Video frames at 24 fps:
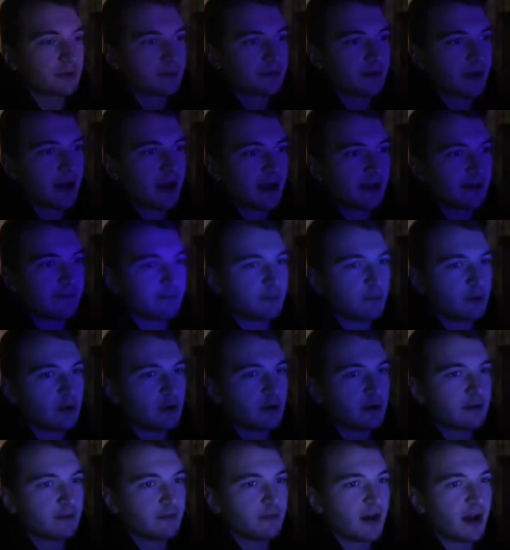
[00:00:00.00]
five
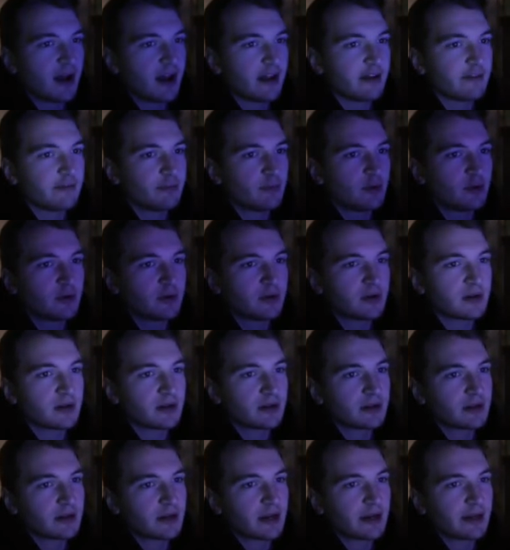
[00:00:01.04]
more, five
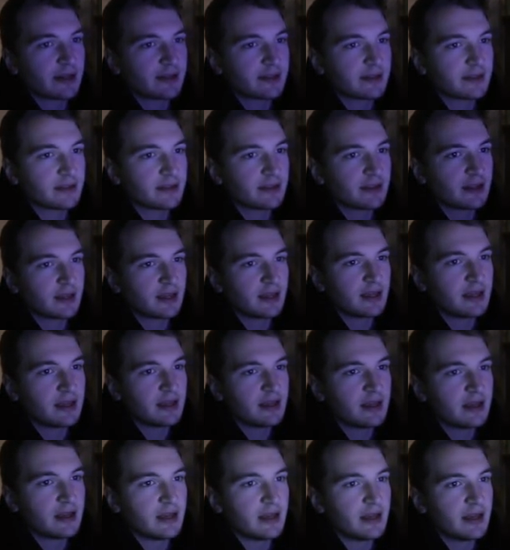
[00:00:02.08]
more,
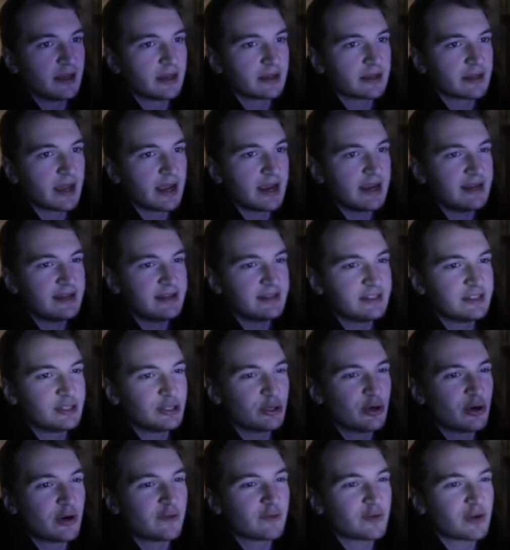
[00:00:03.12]
nothing.
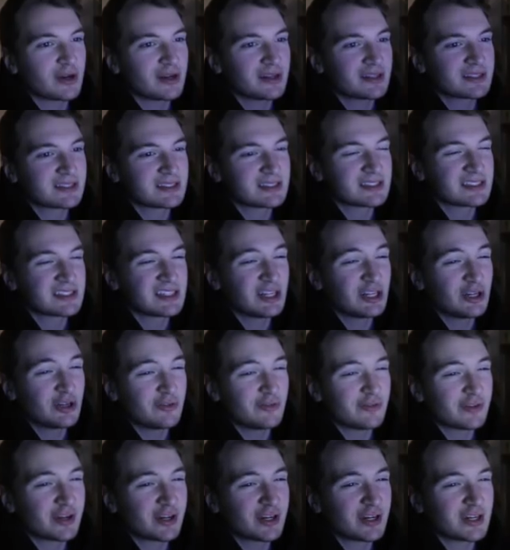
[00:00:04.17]
82 overall
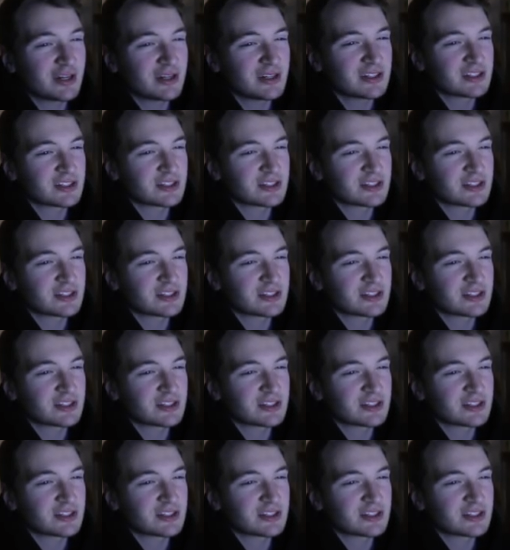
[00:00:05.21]
silver,